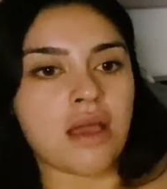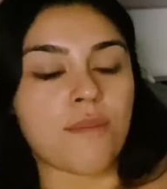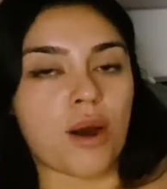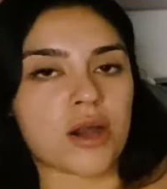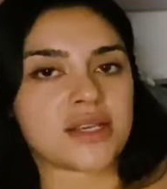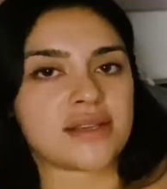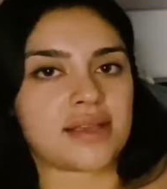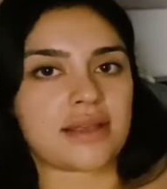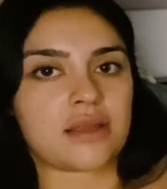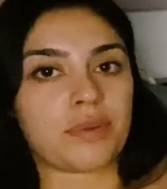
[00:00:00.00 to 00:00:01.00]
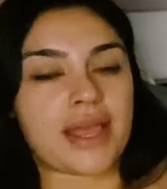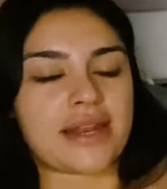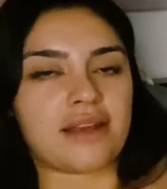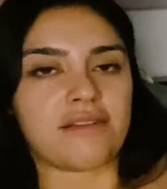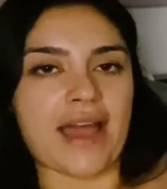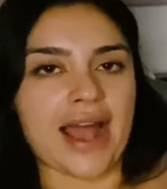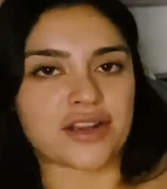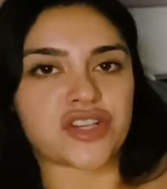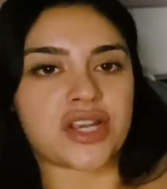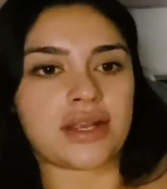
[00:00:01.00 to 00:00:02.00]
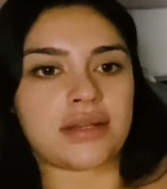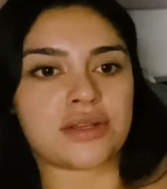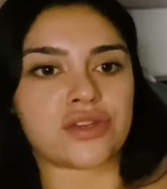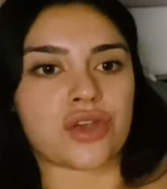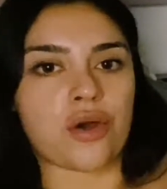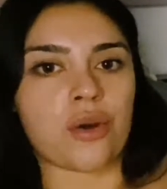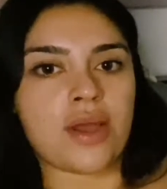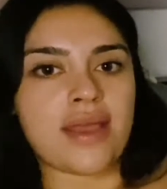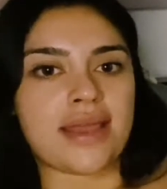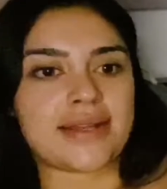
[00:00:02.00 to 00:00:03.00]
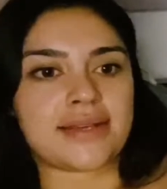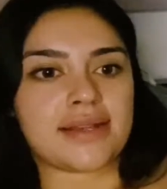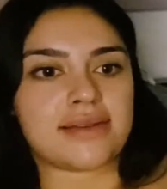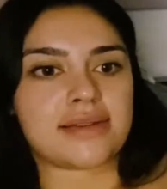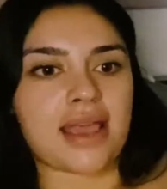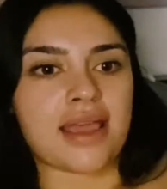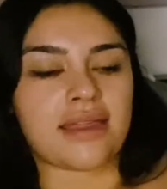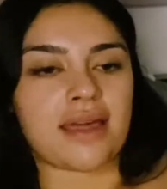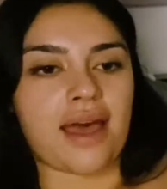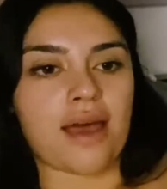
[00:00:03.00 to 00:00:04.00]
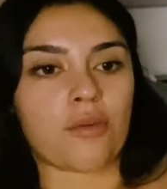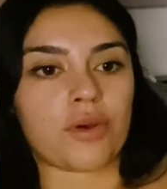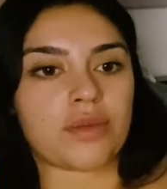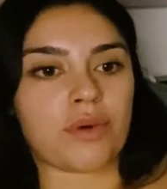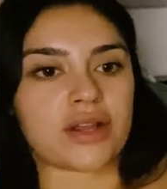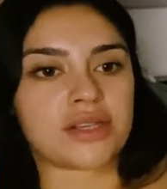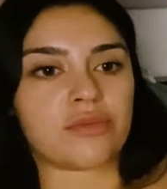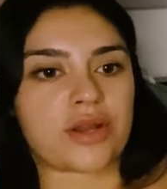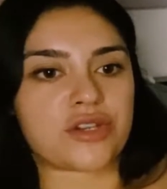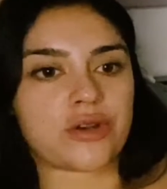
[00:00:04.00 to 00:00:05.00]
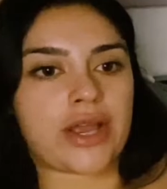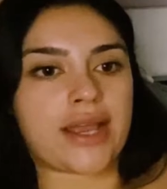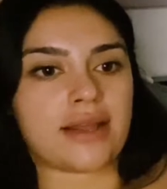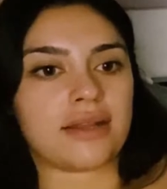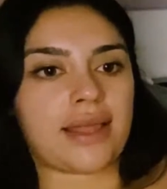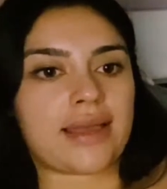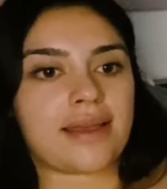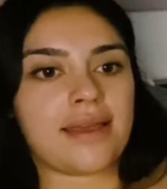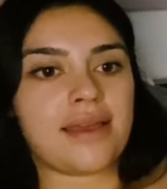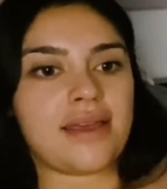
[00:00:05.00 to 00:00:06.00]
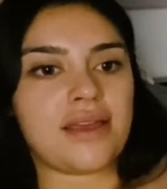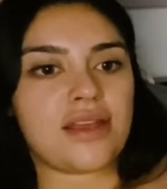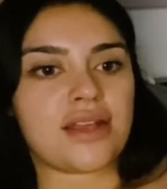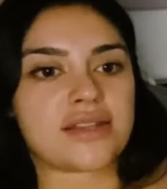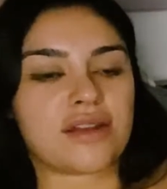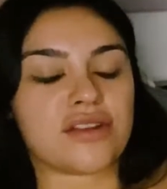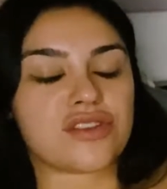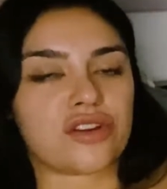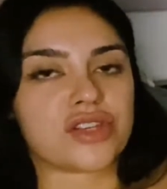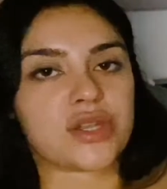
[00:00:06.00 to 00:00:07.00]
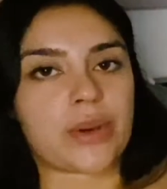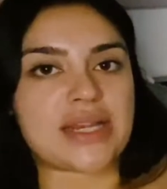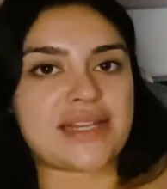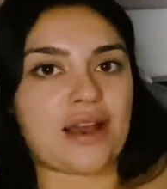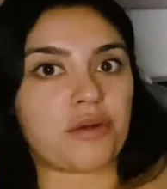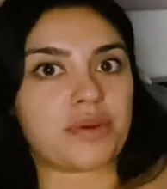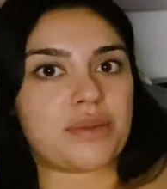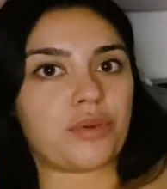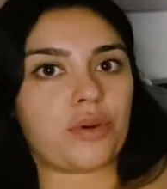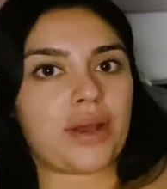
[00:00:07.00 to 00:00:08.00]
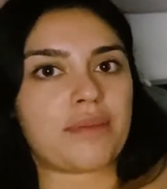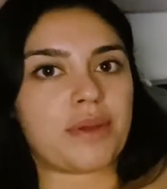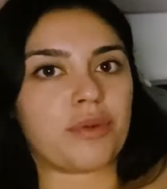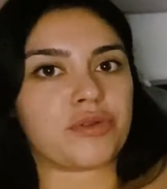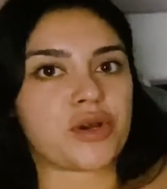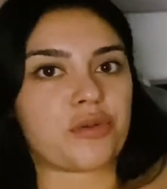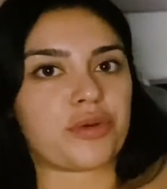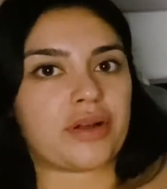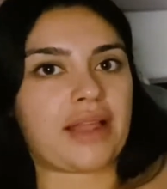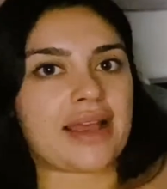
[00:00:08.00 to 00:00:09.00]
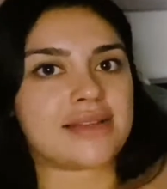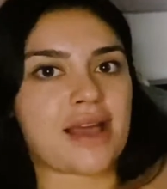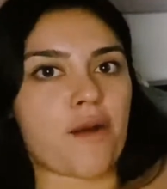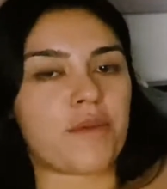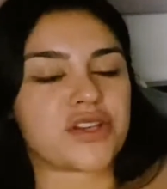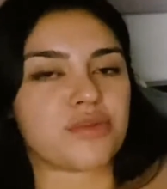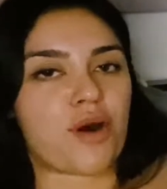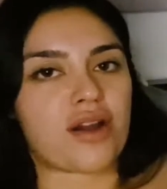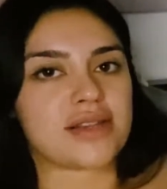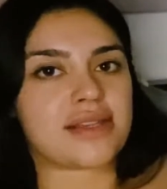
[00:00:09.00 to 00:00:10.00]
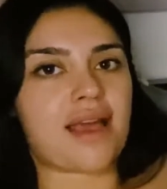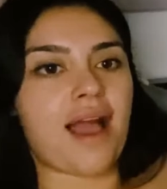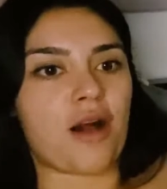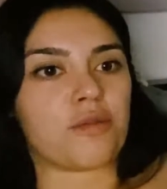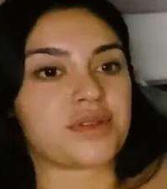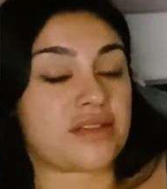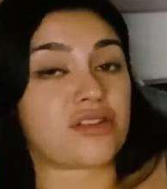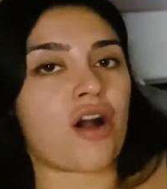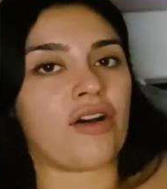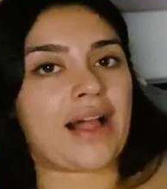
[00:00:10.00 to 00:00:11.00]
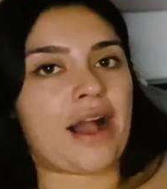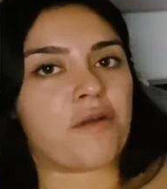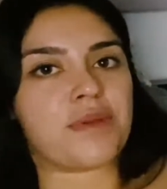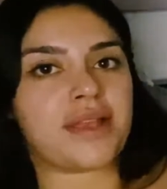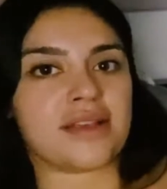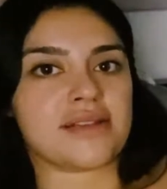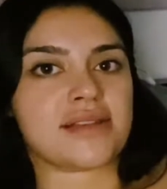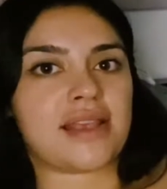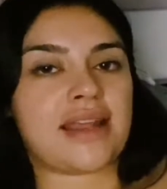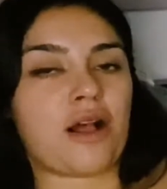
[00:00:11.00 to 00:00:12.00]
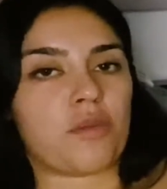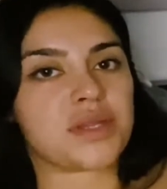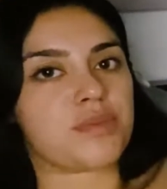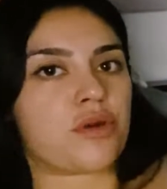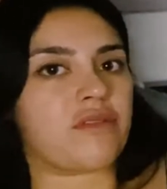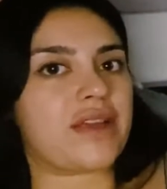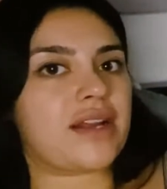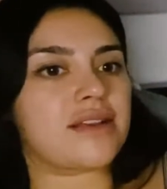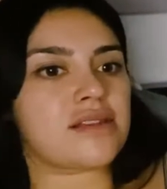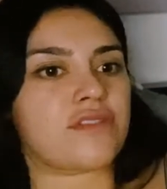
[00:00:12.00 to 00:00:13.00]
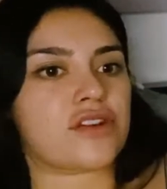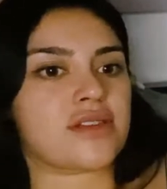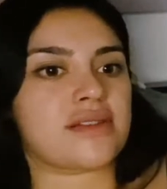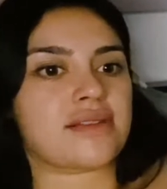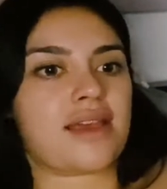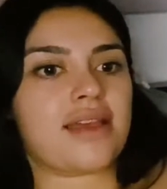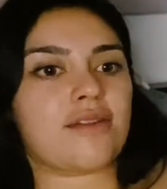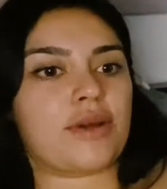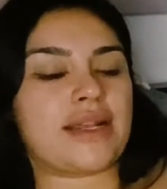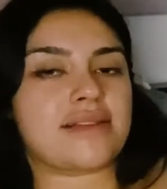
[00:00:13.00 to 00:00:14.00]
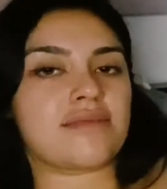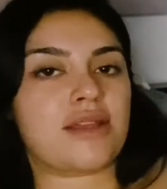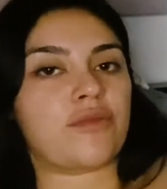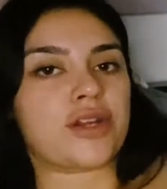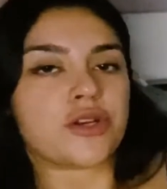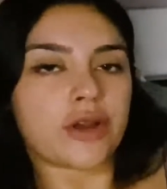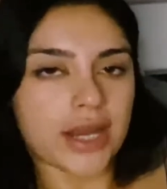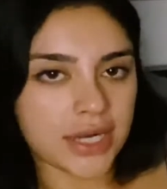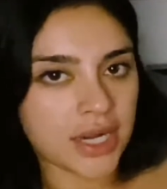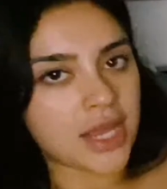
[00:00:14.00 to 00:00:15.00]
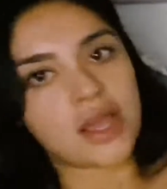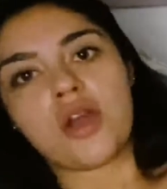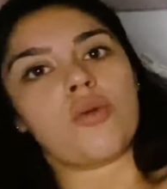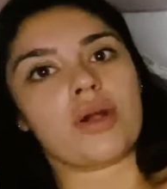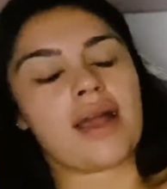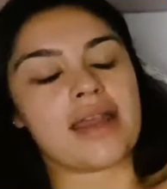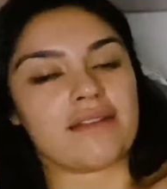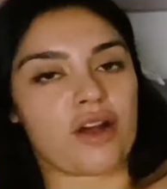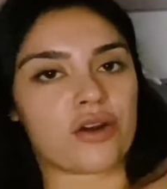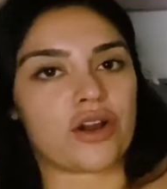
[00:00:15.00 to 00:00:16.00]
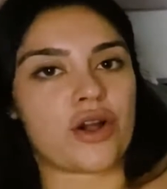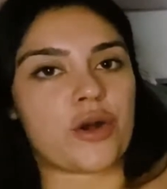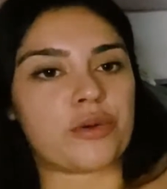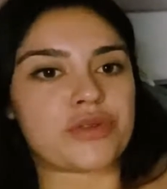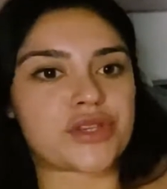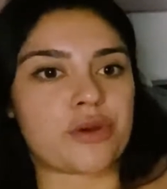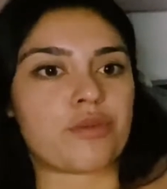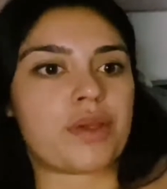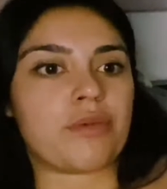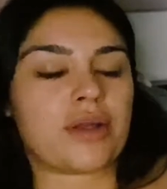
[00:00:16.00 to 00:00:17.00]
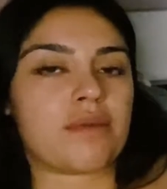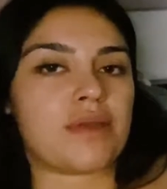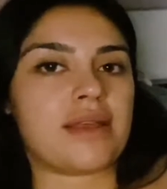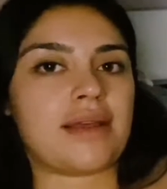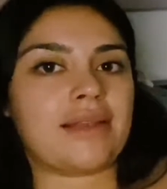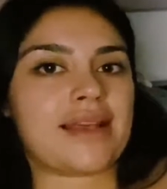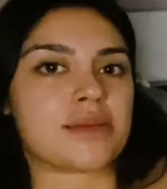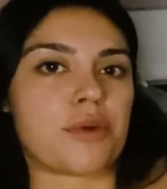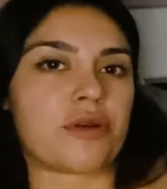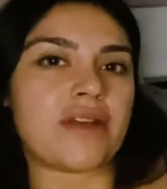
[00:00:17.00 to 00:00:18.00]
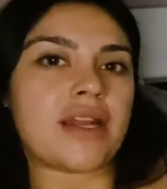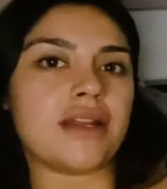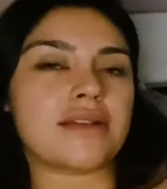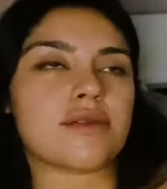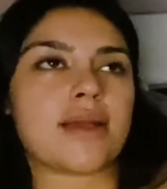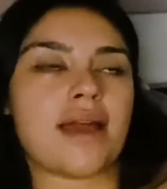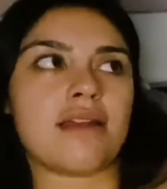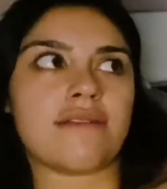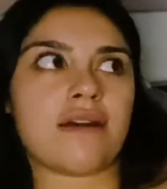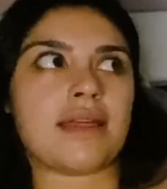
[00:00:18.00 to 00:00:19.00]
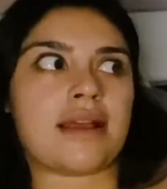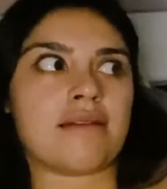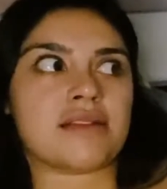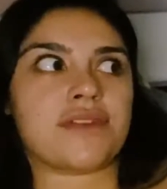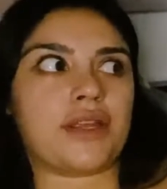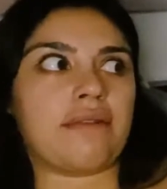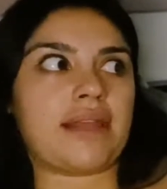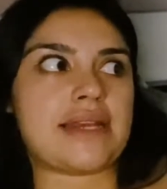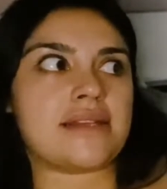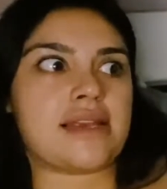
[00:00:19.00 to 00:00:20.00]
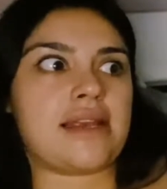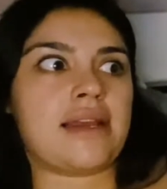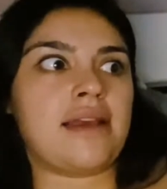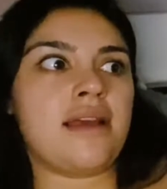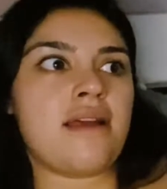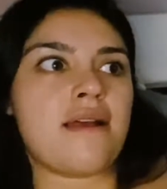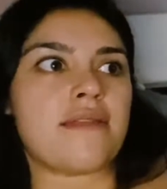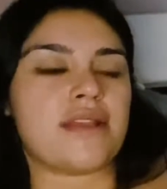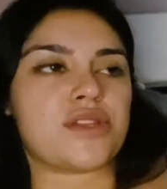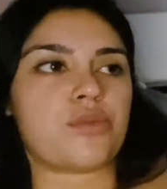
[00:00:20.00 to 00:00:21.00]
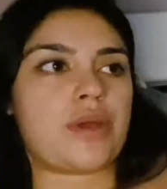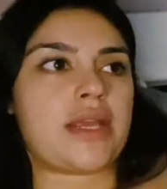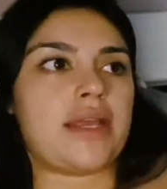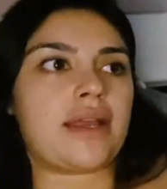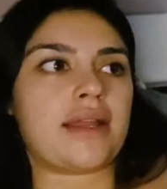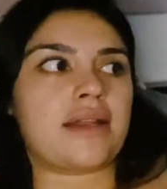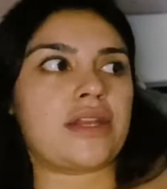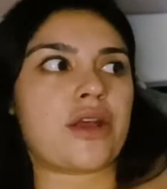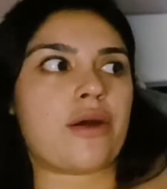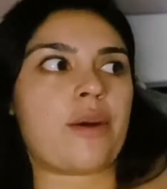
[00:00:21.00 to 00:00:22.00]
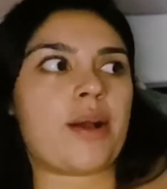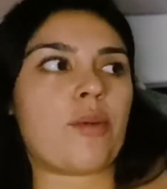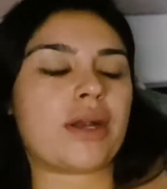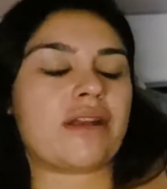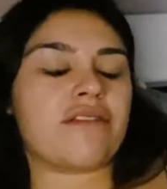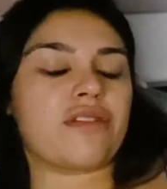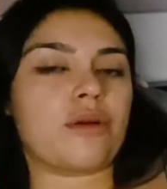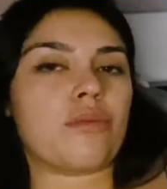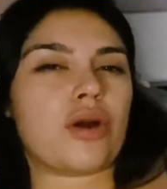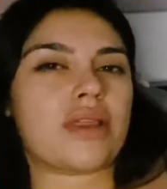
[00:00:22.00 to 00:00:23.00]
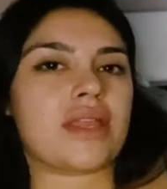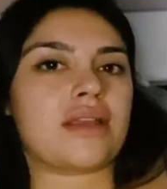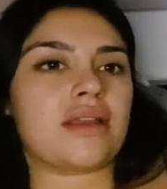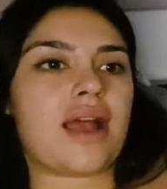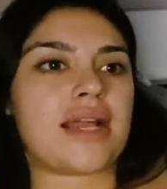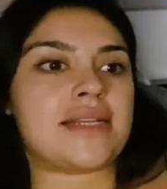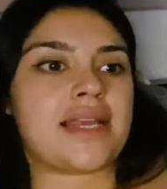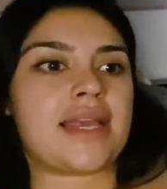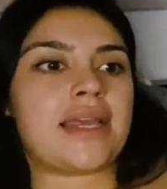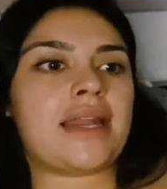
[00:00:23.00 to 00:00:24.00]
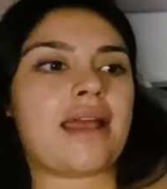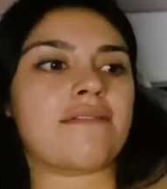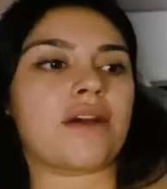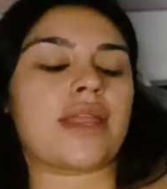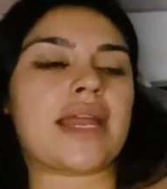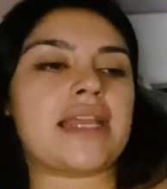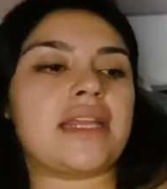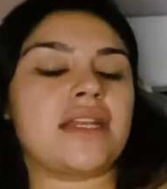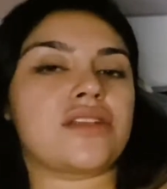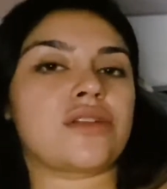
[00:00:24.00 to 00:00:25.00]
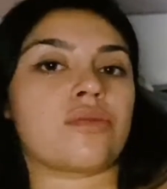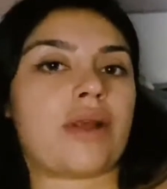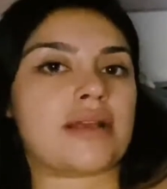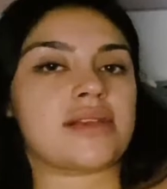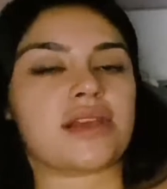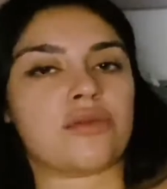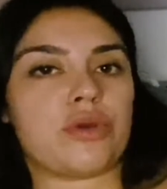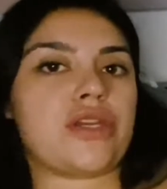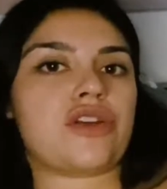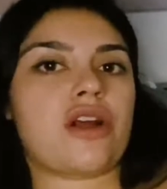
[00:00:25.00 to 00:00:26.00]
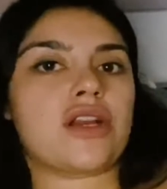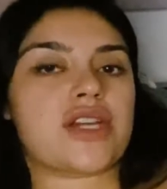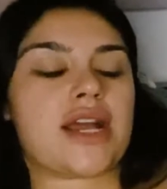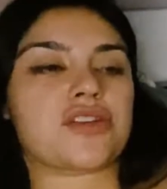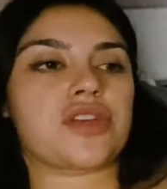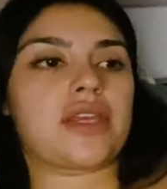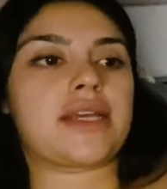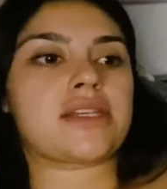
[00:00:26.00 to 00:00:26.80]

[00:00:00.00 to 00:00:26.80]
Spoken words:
Mars is the planet of action. So it did say that with Mars in retrograde, it's going to start slowing down people, and people don't realize how much Mars helps us all out, because it helps motivate us versus when it's in retrograde, we're kind of on our own, so people can be less motivated. So I kind of felt like I was feeling lazy this week, and I wanted to film more than I did. I felt like I needed to rest and recharge, actually.